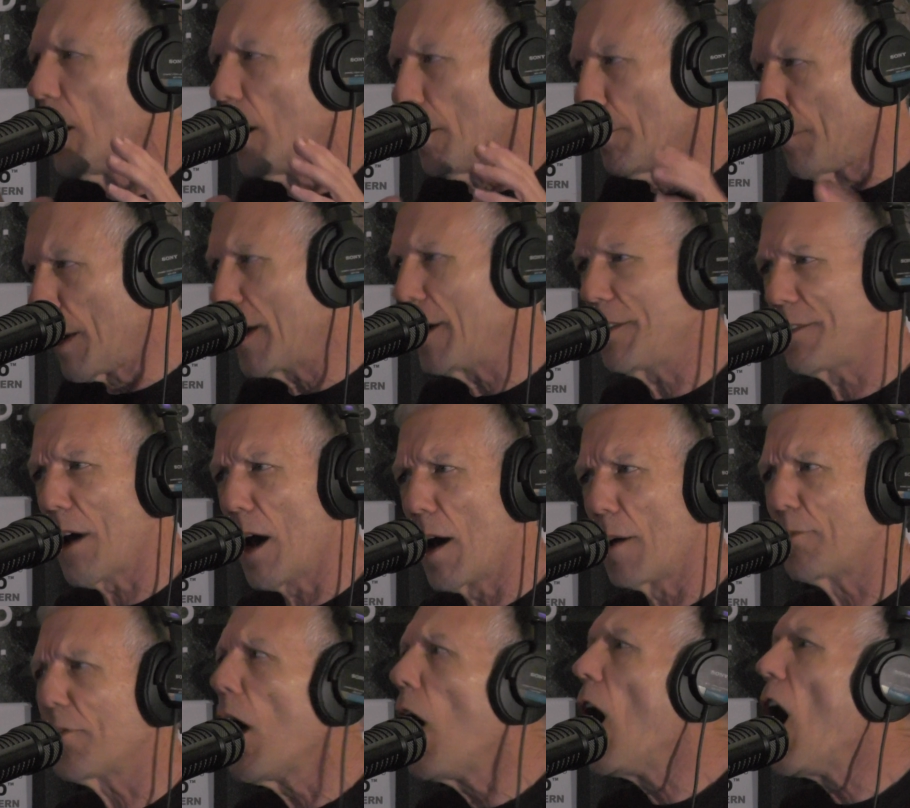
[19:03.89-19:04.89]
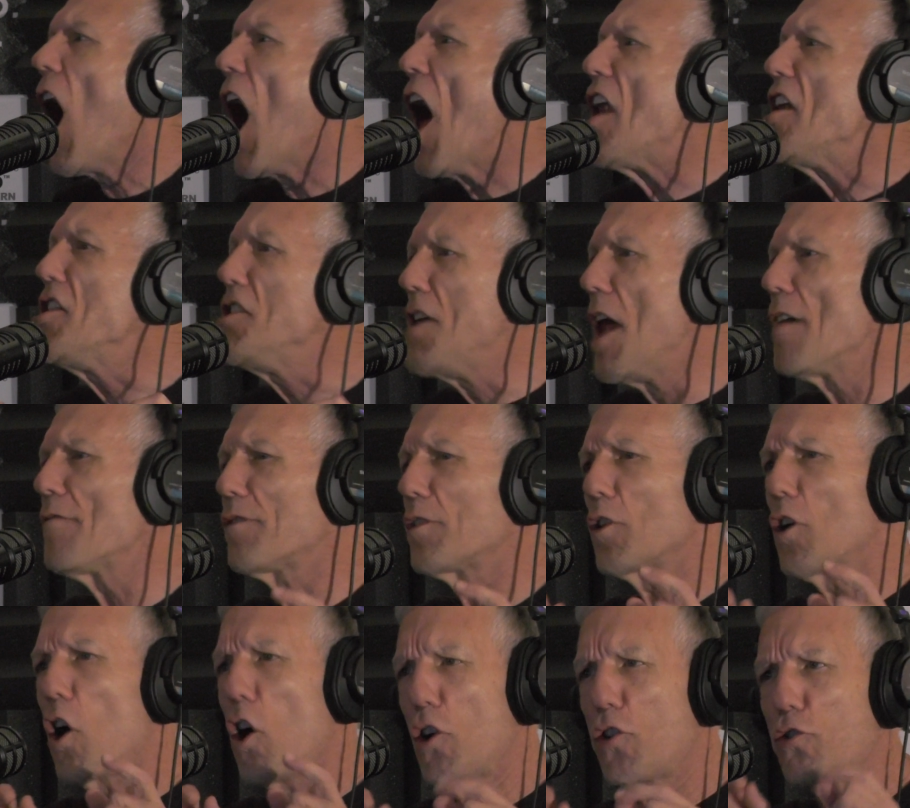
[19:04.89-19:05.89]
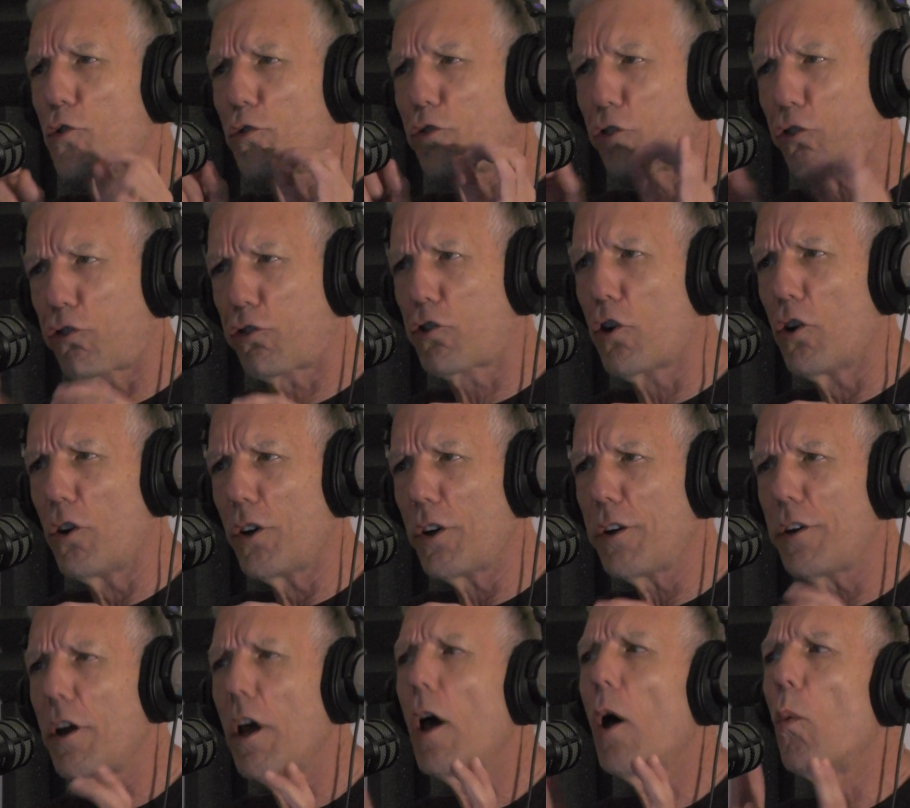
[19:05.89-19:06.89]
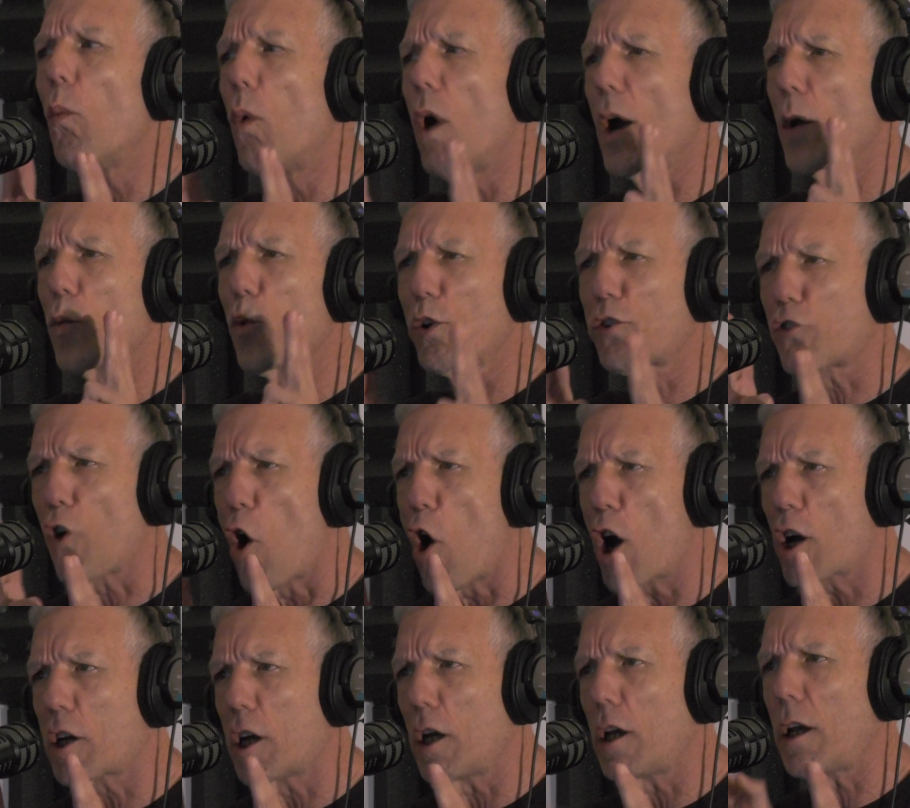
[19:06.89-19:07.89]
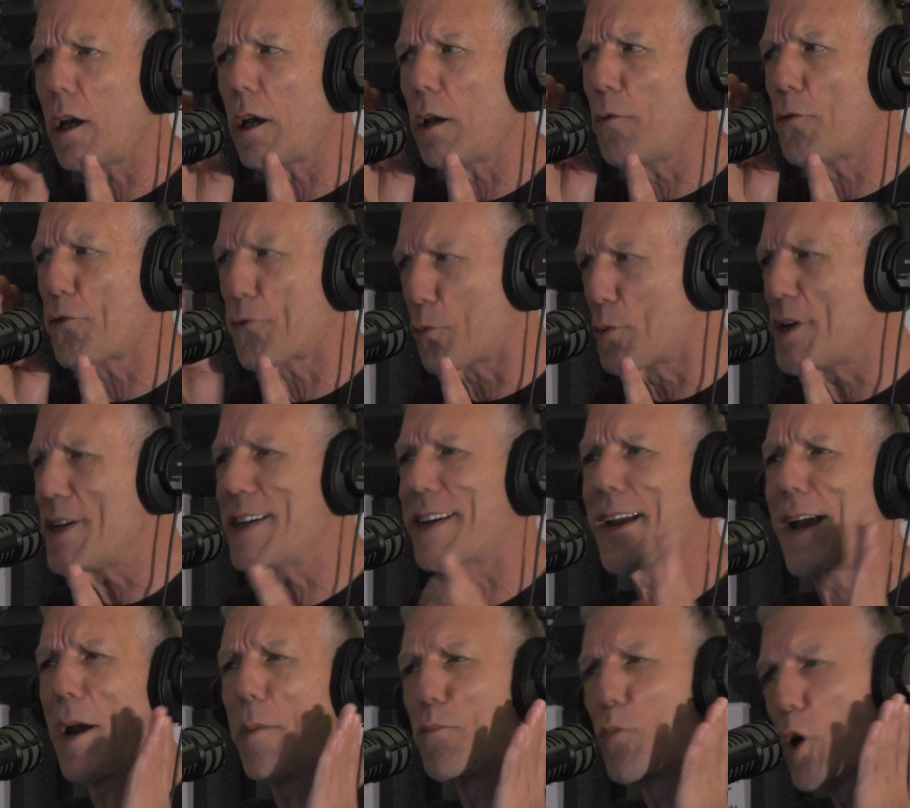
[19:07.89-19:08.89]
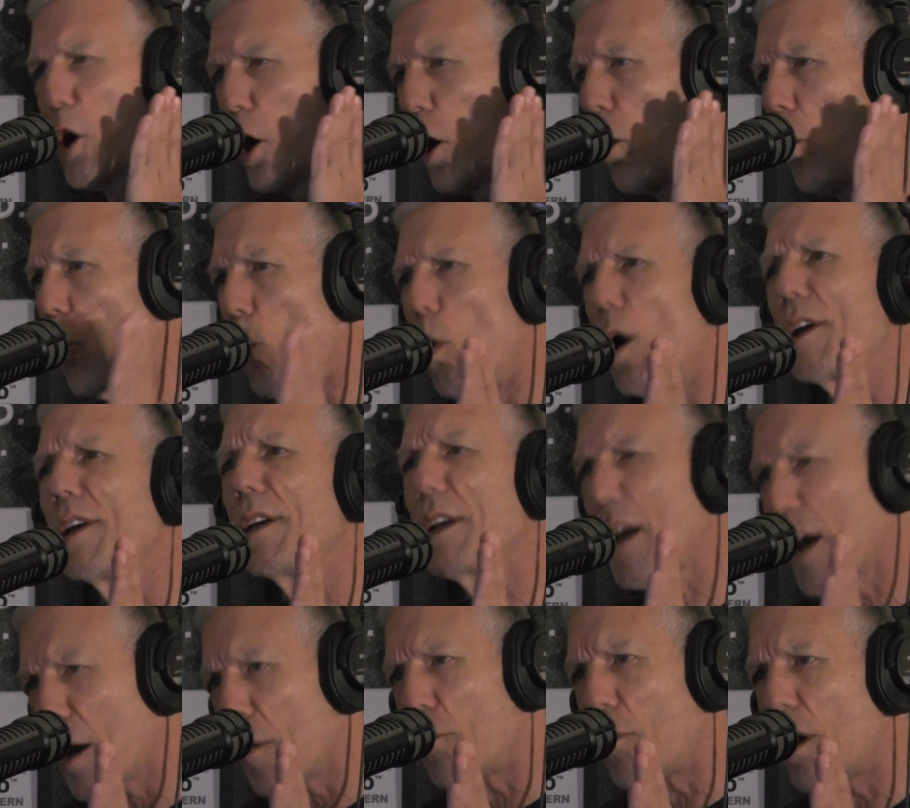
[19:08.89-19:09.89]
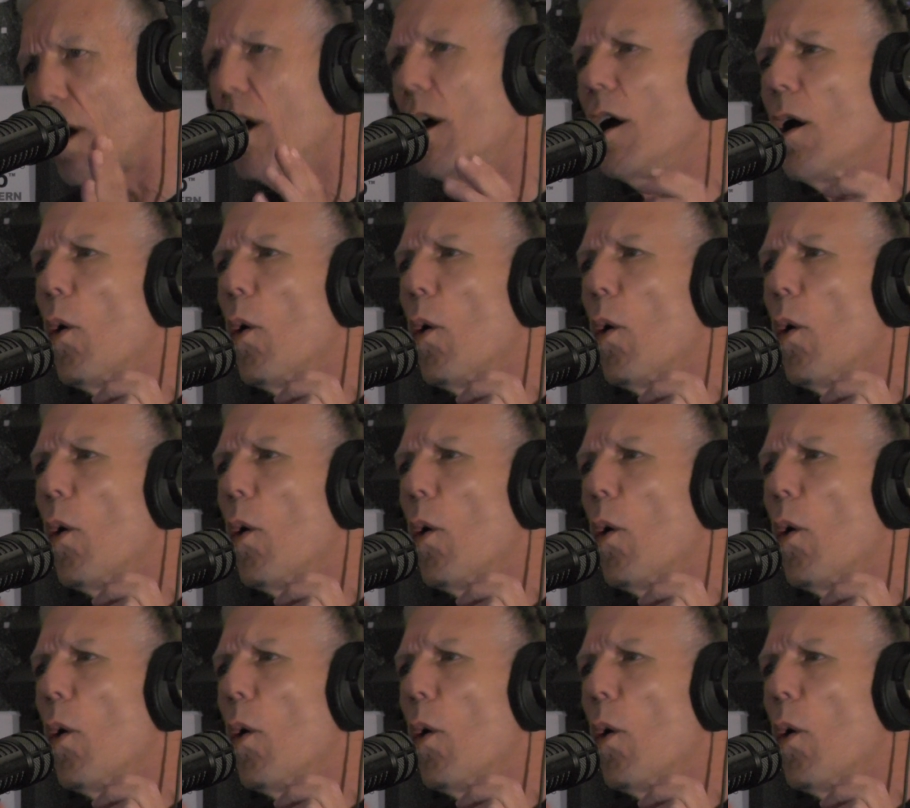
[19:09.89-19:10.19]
Many times. Never understood why we're talking in 3 camera, 1 camera.